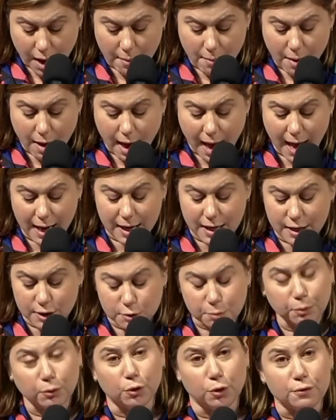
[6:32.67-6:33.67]
And it
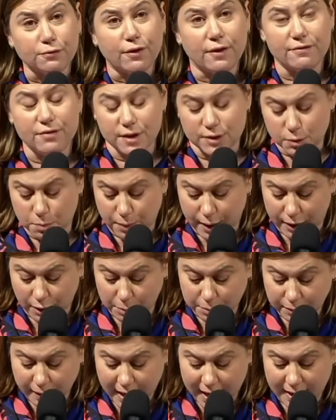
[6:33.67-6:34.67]
is proof of this
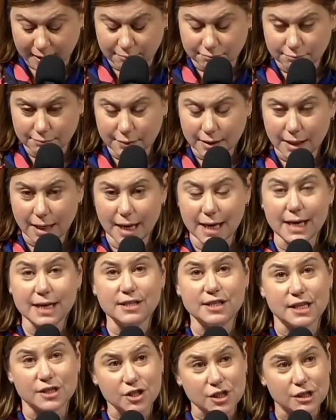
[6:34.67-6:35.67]
bigger plan. In
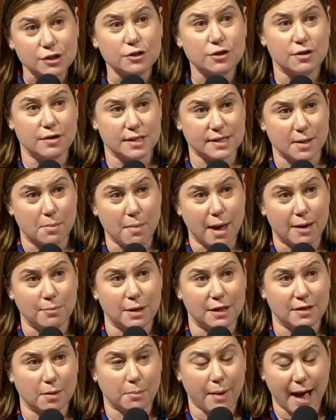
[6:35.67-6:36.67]
addition to this
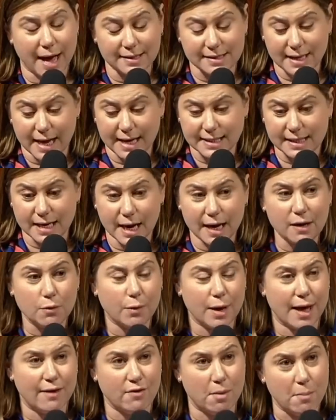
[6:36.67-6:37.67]
amendment that passed last
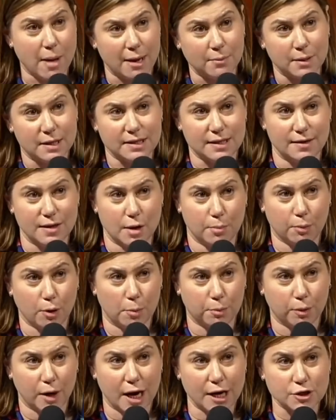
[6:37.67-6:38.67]
night, we have amendments in the
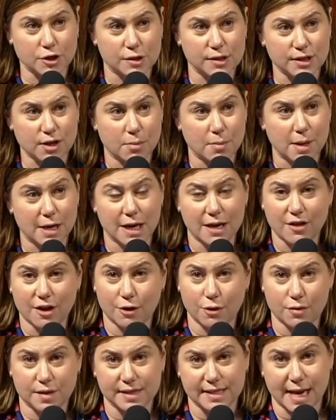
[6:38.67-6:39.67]
Appropriations Committee
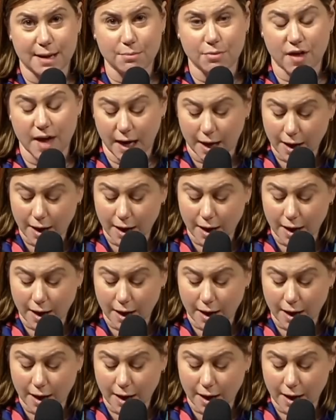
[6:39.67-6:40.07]
that are the same